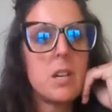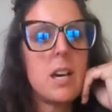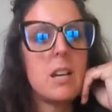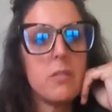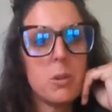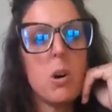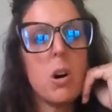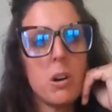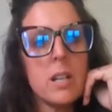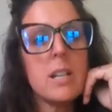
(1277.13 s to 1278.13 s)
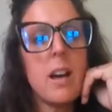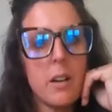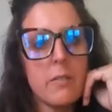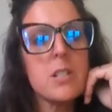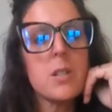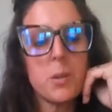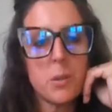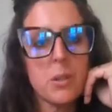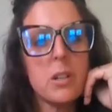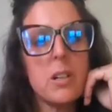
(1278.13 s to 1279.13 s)
And if you are a novice
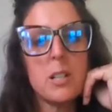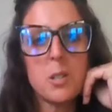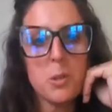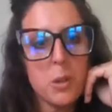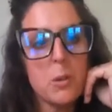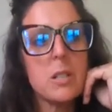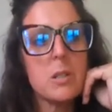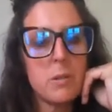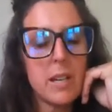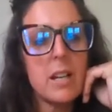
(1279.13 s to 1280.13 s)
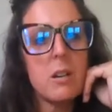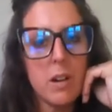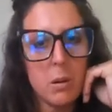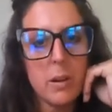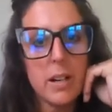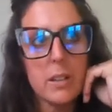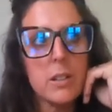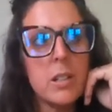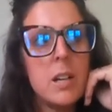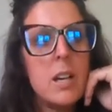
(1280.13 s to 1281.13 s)
owner and you're going to get a Rottweiler,